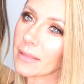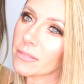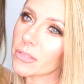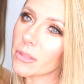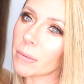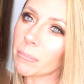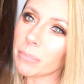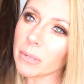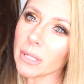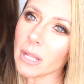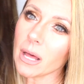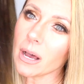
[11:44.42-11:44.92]
And
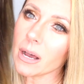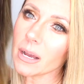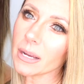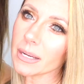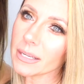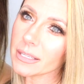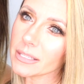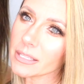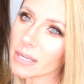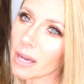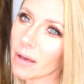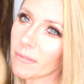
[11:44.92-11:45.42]
the
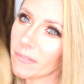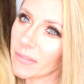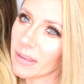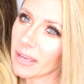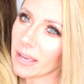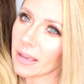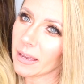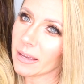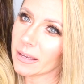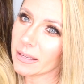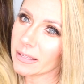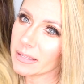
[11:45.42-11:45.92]
blonde on
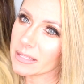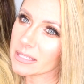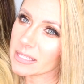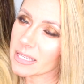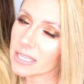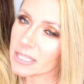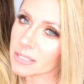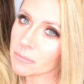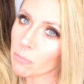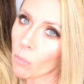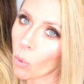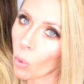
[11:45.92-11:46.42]
the ends
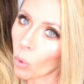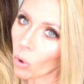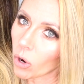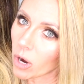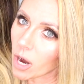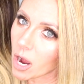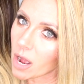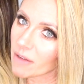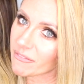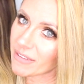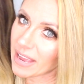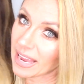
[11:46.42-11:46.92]
is
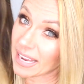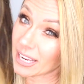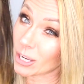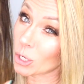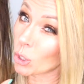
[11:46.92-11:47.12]
more of a